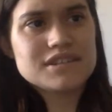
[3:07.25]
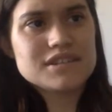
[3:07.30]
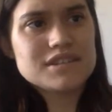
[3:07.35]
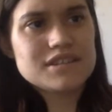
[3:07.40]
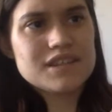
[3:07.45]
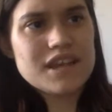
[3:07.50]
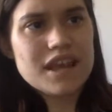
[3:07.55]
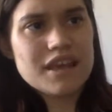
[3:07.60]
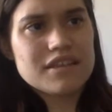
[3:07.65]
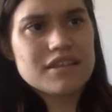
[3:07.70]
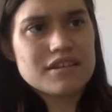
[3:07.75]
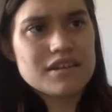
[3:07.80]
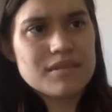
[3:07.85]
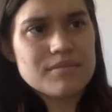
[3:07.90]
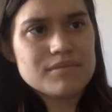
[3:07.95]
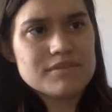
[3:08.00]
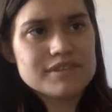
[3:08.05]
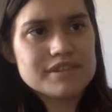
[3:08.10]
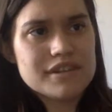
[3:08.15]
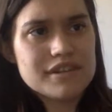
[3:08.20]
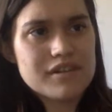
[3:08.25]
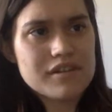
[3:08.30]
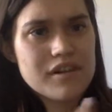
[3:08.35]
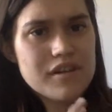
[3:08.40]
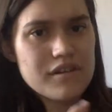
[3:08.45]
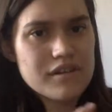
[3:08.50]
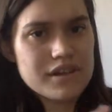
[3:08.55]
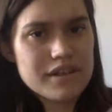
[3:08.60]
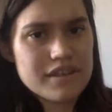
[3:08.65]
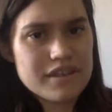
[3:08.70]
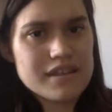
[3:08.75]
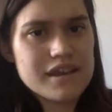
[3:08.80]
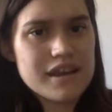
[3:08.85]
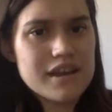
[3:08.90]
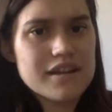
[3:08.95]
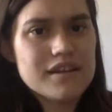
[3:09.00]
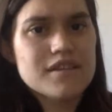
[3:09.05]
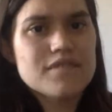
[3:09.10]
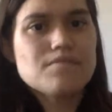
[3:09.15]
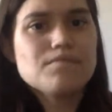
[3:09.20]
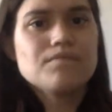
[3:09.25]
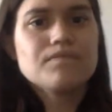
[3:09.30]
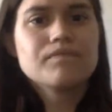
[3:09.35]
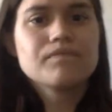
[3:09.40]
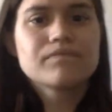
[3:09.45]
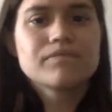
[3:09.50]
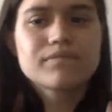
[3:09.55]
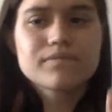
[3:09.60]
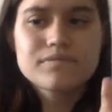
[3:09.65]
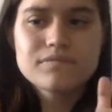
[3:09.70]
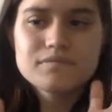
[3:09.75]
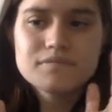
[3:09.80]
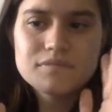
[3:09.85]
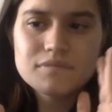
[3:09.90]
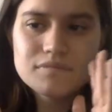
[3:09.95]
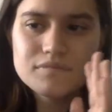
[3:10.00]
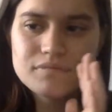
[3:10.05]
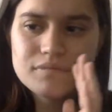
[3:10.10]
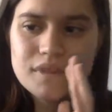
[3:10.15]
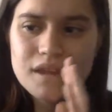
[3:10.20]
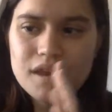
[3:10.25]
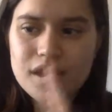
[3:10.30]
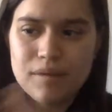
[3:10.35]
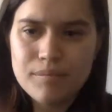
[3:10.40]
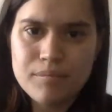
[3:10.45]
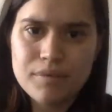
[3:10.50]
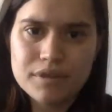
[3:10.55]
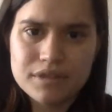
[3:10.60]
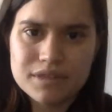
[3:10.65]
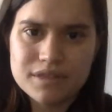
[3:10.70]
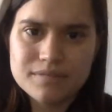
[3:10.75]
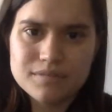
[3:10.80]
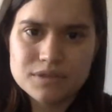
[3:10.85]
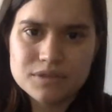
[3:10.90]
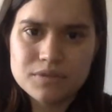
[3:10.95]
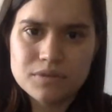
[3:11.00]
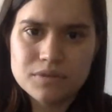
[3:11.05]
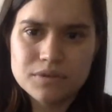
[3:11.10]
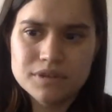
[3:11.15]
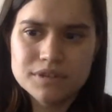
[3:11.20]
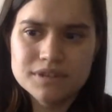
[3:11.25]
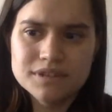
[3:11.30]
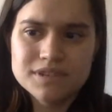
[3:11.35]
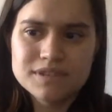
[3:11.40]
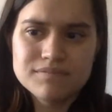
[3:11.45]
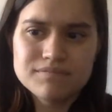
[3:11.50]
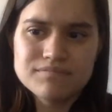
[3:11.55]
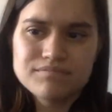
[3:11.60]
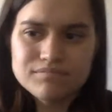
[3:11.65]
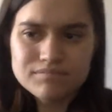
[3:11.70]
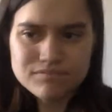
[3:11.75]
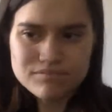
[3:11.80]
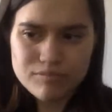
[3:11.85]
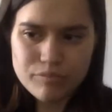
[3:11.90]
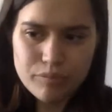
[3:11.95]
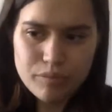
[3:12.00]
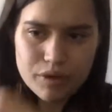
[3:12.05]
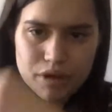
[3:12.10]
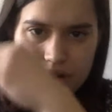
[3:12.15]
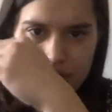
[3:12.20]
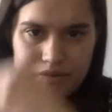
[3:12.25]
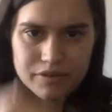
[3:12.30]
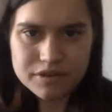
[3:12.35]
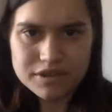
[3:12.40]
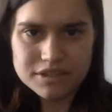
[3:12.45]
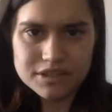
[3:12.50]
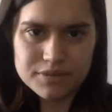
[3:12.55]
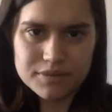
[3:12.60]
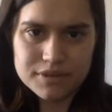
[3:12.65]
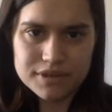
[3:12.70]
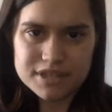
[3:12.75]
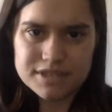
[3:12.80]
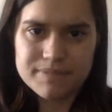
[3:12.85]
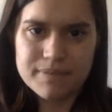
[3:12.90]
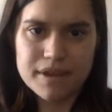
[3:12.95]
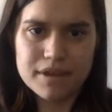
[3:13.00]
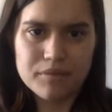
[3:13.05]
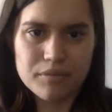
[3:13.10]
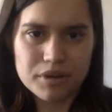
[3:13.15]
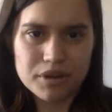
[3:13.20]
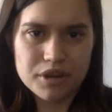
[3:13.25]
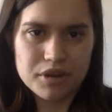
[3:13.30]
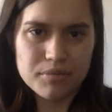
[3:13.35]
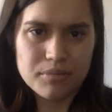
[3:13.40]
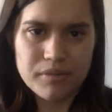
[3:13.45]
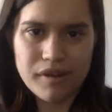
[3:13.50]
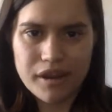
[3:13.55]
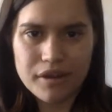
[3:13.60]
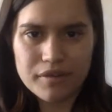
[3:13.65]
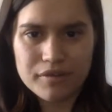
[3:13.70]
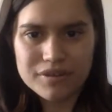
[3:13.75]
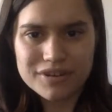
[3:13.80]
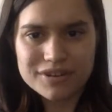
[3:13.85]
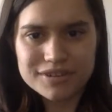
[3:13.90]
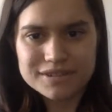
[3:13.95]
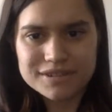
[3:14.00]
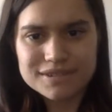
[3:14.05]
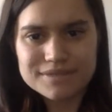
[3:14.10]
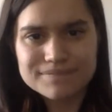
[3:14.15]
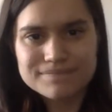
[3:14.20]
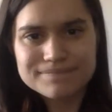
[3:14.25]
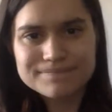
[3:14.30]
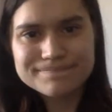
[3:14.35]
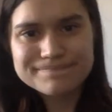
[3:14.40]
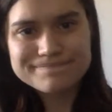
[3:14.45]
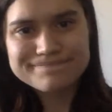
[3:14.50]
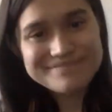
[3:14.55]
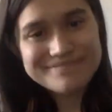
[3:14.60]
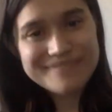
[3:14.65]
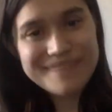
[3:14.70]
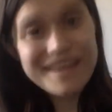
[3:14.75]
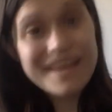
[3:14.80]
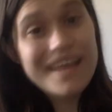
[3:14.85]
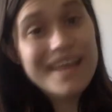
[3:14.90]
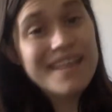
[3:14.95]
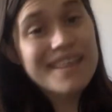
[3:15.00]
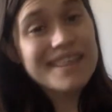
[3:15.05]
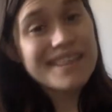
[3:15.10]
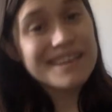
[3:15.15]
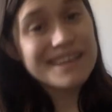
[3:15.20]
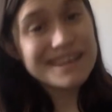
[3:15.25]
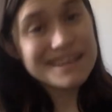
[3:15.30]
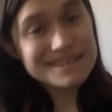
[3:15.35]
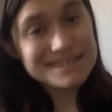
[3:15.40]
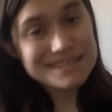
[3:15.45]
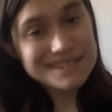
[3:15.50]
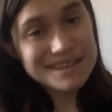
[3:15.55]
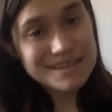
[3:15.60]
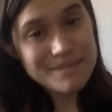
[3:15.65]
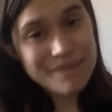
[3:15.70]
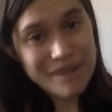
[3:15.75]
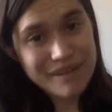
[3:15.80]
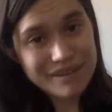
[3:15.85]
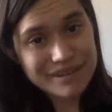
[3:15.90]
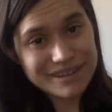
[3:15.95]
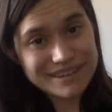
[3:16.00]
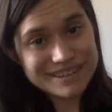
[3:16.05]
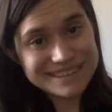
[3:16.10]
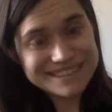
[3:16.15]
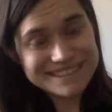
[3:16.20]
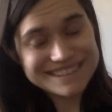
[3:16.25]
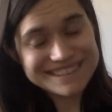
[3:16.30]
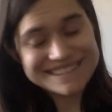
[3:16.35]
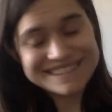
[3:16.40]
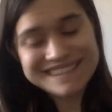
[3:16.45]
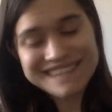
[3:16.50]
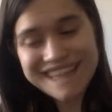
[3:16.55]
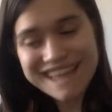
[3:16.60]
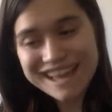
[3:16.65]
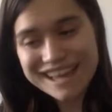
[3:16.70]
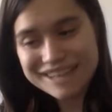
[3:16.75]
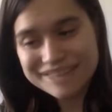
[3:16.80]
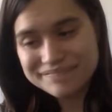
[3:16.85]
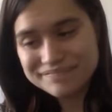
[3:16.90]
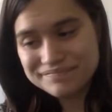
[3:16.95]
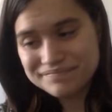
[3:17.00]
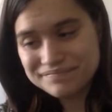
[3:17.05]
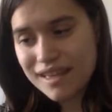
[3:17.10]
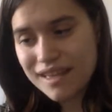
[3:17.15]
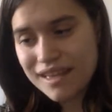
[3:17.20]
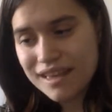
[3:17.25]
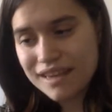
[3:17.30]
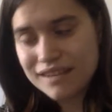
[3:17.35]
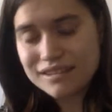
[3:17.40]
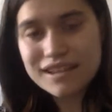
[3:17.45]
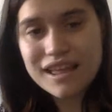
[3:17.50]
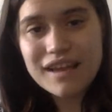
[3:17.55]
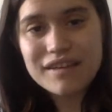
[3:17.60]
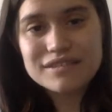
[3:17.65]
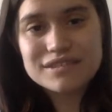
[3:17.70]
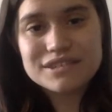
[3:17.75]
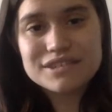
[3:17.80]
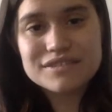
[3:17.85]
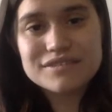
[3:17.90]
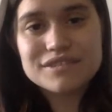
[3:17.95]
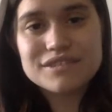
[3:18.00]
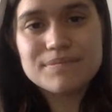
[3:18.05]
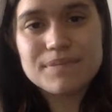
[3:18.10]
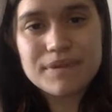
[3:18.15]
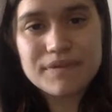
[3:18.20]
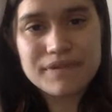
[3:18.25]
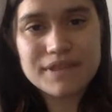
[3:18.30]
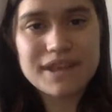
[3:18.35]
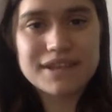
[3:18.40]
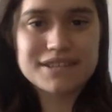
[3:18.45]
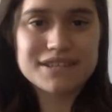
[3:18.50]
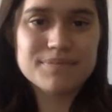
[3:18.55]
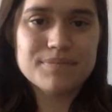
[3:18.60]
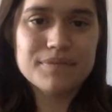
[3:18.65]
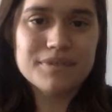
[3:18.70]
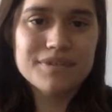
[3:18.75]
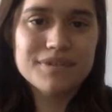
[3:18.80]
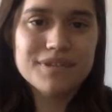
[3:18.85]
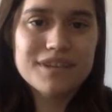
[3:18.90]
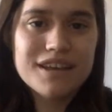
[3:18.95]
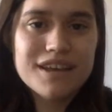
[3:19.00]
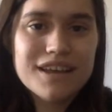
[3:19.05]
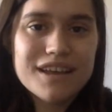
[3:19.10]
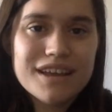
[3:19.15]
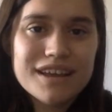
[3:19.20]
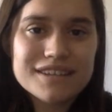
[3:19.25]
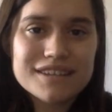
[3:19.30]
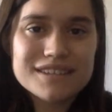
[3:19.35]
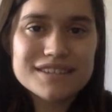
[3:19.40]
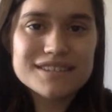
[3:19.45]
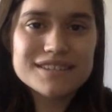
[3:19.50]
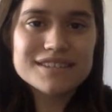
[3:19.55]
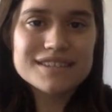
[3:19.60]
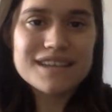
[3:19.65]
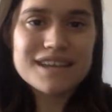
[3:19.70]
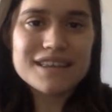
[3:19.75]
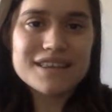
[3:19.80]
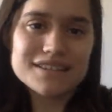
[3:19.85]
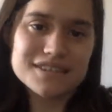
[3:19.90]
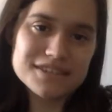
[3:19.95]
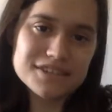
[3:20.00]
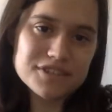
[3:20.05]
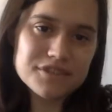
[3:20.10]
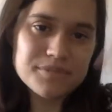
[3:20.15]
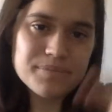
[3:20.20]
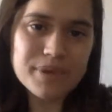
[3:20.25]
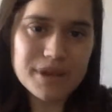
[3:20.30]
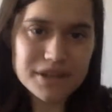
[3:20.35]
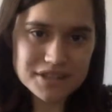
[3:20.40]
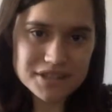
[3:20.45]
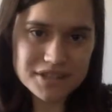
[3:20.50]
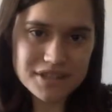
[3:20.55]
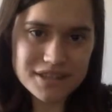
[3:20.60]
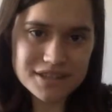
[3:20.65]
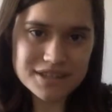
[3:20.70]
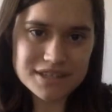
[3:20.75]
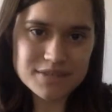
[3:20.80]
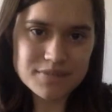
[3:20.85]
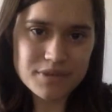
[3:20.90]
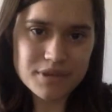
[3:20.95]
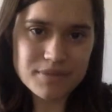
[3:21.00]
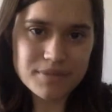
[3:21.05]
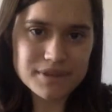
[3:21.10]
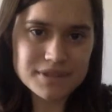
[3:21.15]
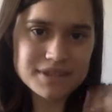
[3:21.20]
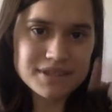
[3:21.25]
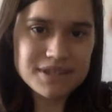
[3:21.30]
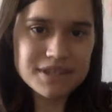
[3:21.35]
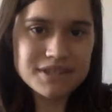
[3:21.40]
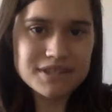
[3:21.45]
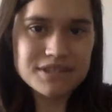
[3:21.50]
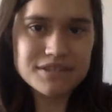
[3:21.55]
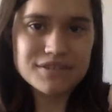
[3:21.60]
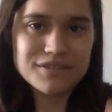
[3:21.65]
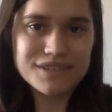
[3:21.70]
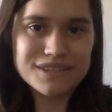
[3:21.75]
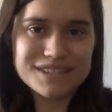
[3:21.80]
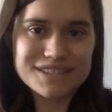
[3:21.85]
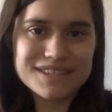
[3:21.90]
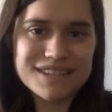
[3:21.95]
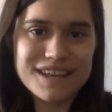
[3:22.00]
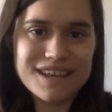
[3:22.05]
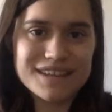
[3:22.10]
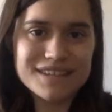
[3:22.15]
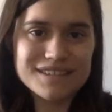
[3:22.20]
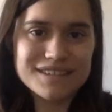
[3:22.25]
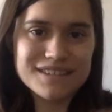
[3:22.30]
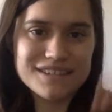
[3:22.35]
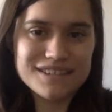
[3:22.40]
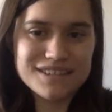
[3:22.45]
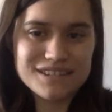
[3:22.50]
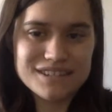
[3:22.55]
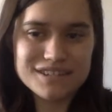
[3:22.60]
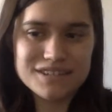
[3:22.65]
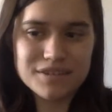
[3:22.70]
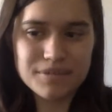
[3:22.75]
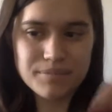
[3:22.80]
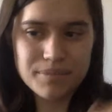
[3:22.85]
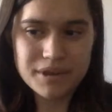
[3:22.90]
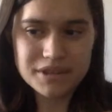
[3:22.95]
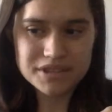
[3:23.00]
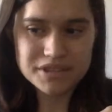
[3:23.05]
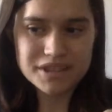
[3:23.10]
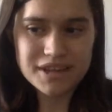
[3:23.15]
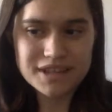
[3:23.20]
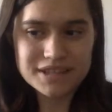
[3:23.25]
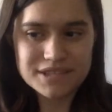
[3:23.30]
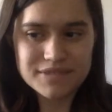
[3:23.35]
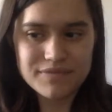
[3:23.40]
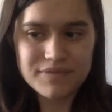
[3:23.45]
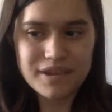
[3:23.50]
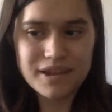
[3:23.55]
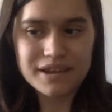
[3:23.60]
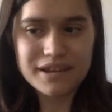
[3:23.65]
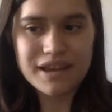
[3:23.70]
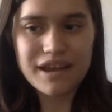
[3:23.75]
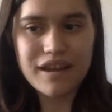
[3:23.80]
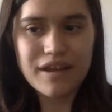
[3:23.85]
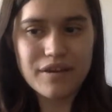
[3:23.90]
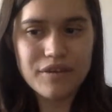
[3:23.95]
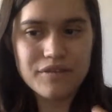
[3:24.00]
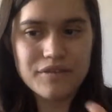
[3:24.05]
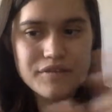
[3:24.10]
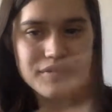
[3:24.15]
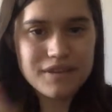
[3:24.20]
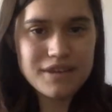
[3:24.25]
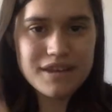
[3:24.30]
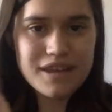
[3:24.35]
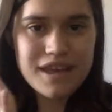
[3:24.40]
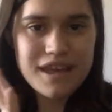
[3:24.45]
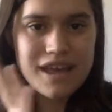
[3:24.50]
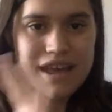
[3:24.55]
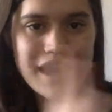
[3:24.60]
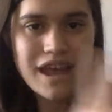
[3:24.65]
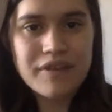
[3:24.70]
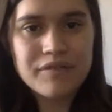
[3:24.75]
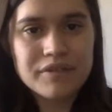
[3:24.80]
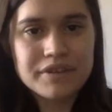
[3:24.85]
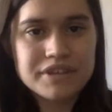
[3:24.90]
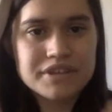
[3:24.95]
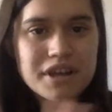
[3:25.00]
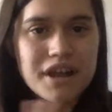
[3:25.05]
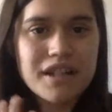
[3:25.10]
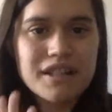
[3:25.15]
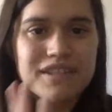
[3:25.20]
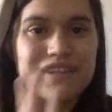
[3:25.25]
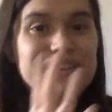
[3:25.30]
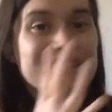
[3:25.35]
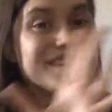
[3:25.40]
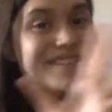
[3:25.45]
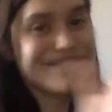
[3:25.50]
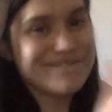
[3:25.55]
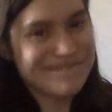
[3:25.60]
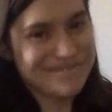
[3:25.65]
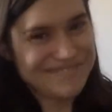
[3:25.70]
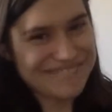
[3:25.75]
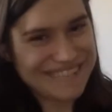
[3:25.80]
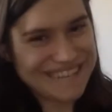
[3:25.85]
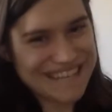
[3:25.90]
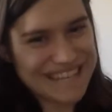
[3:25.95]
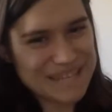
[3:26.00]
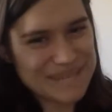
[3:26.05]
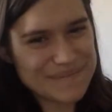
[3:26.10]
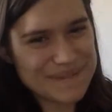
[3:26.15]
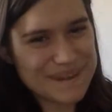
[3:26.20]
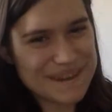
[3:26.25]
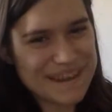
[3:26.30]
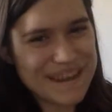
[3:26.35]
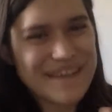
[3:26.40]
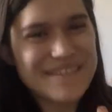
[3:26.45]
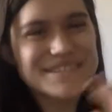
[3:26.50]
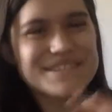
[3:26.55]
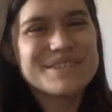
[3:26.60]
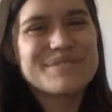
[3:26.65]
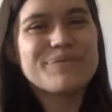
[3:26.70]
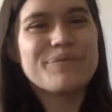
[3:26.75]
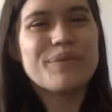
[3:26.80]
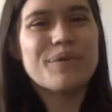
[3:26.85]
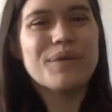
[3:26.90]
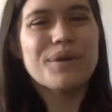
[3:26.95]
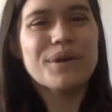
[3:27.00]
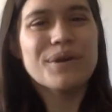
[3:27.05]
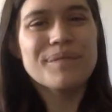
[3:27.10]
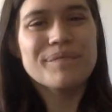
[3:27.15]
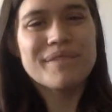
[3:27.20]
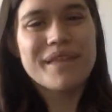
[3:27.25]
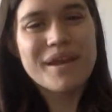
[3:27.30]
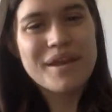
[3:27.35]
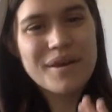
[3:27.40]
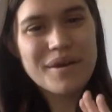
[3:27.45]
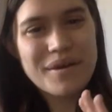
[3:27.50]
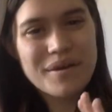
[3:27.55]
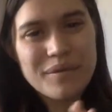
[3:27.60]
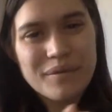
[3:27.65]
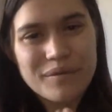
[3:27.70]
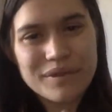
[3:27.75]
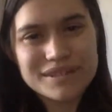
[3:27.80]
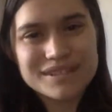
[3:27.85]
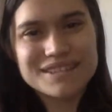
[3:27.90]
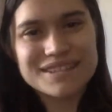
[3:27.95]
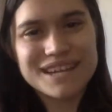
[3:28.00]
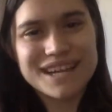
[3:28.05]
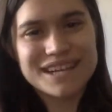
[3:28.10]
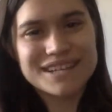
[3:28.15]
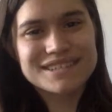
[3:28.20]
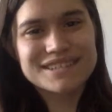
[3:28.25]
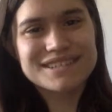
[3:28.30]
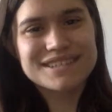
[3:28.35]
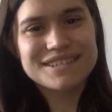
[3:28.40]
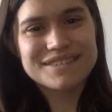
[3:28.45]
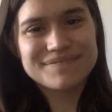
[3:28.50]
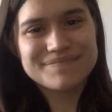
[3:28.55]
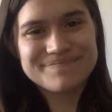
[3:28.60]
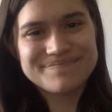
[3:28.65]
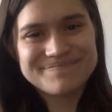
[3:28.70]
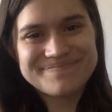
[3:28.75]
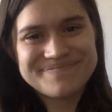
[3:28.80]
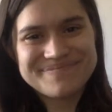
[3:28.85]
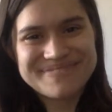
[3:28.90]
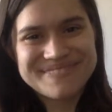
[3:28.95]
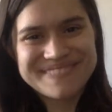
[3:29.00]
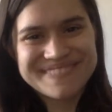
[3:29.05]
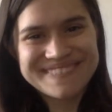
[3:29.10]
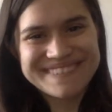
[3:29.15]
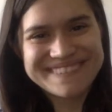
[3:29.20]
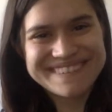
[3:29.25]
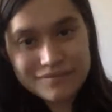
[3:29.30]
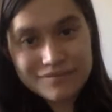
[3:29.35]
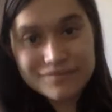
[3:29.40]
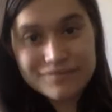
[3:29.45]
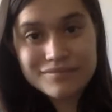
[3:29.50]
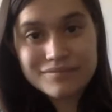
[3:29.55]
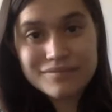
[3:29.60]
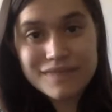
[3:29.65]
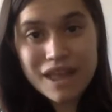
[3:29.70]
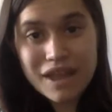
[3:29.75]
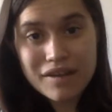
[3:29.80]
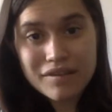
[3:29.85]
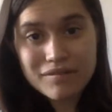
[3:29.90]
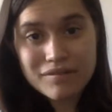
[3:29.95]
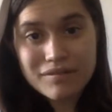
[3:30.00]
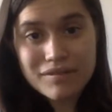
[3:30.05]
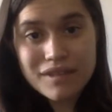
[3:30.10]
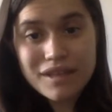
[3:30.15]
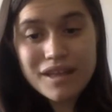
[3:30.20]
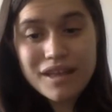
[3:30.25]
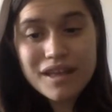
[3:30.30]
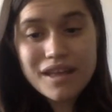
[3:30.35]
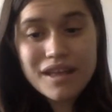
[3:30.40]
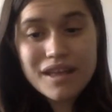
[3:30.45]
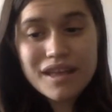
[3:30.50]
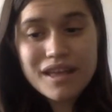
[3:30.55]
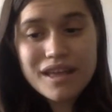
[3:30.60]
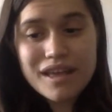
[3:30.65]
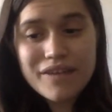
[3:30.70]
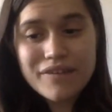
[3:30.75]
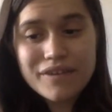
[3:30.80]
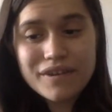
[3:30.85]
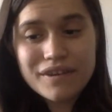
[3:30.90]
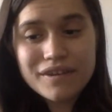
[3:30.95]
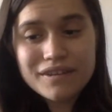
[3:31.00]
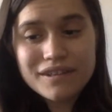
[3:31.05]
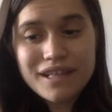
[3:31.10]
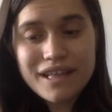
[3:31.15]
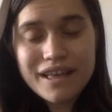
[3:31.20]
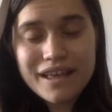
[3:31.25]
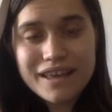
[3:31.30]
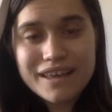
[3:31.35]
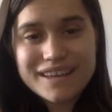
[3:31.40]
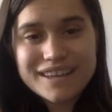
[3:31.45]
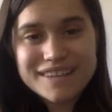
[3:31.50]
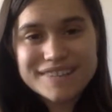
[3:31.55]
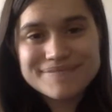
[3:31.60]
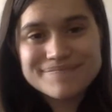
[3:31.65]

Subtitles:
take the numbers that are already there and put them towards whatever it is you want to spend, what are your priorities. The nice thing about it is that it allows you to be flexible. It doesn't say this is your budget, this is what you must stick to. It says this is your budget as of right now. Every dollar has been accounted for. What's next? Now, if you're like,